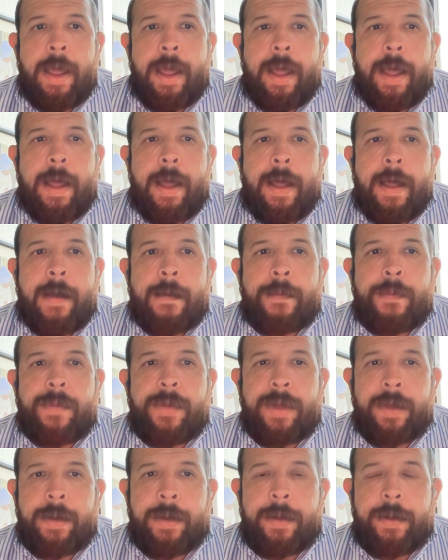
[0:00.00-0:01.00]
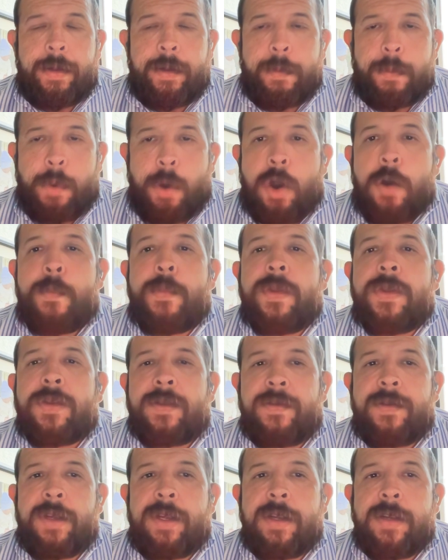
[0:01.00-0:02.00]
the purpose
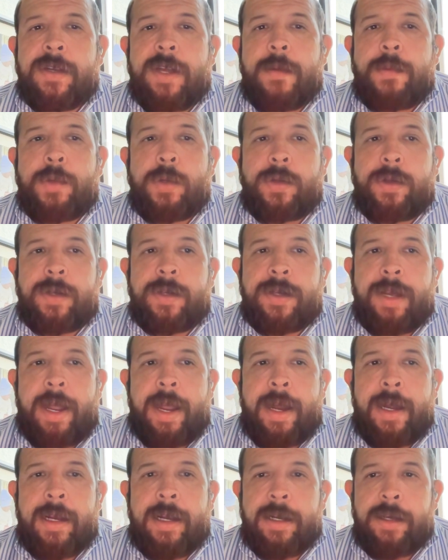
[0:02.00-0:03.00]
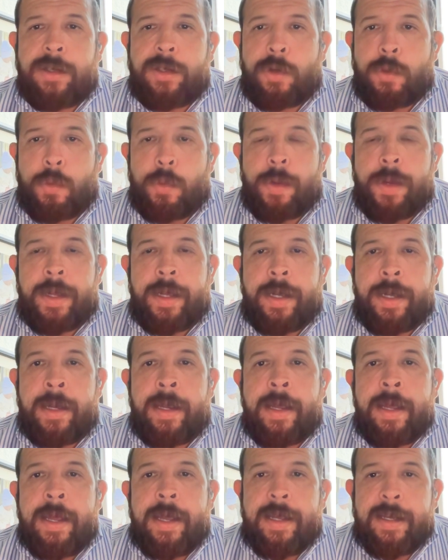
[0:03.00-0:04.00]
of the conceptual design is to really
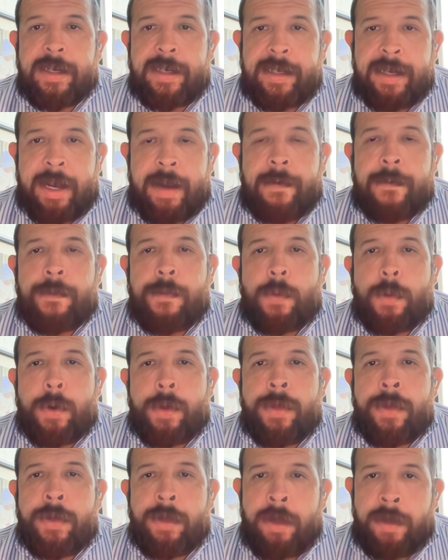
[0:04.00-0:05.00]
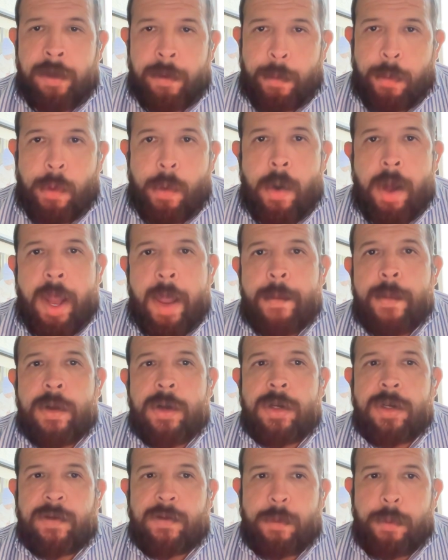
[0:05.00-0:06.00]
set forth the
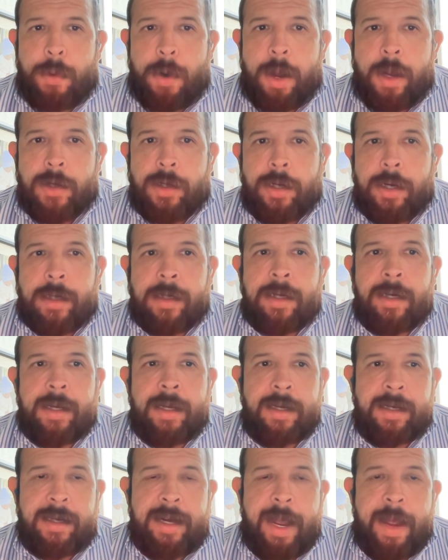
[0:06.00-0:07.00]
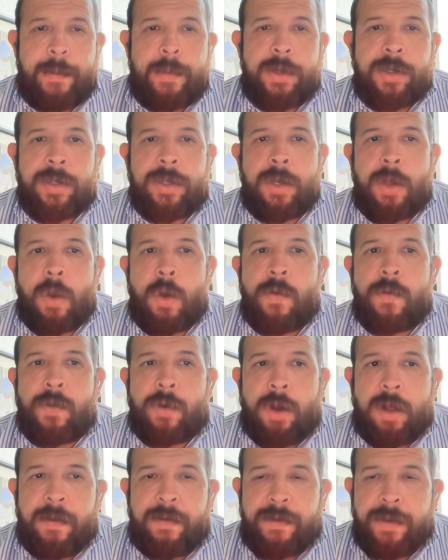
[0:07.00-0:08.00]
parameters of a project, establish the
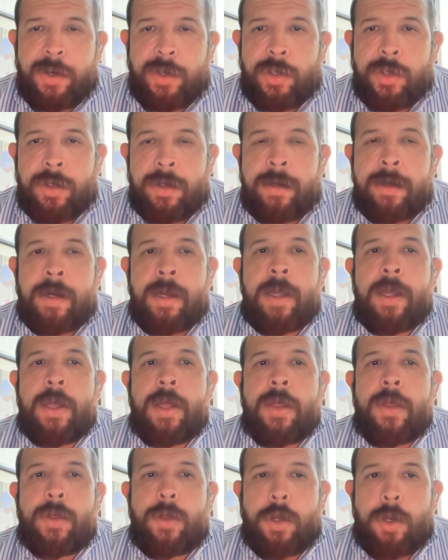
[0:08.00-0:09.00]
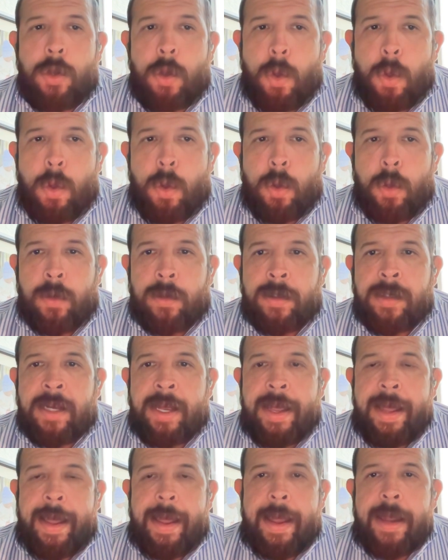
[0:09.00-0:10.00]
overall vision, the goals,
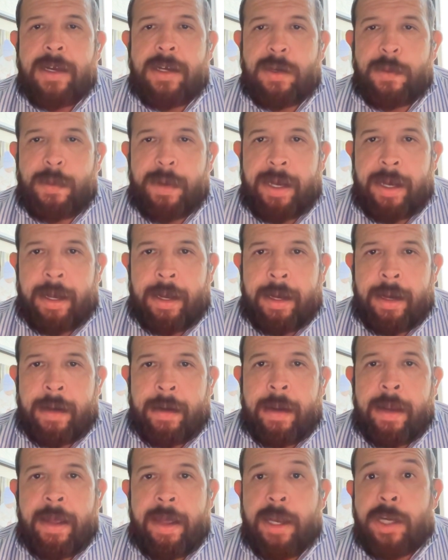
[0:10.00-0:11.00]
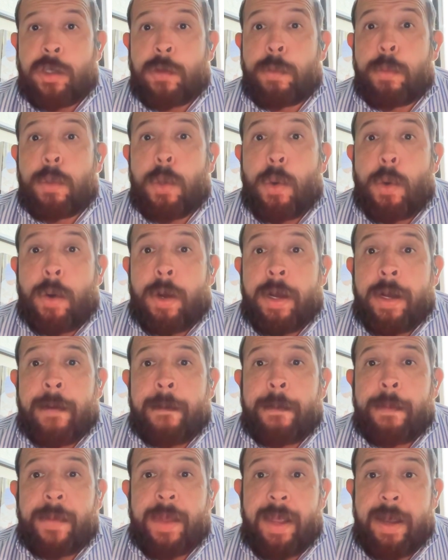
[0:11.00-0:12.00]
and to begin exploring
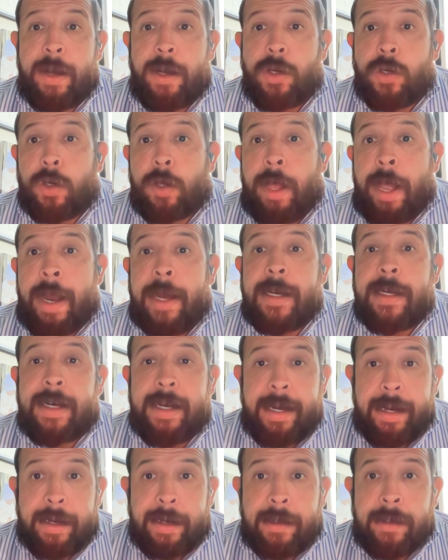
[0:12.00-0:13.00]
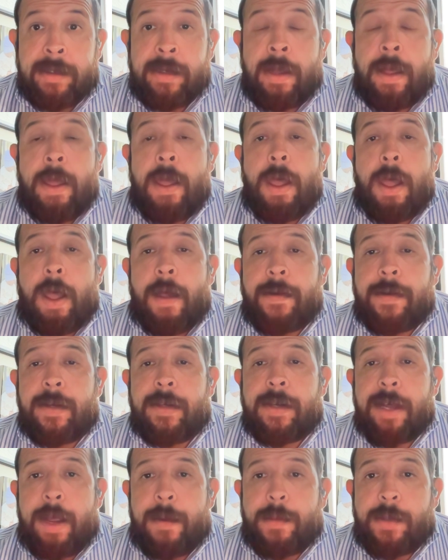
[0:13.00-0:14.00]
initial ideas.
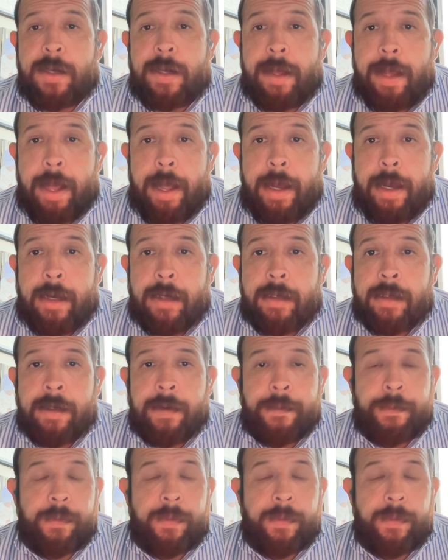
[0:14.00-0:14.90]
Oftentimes a client,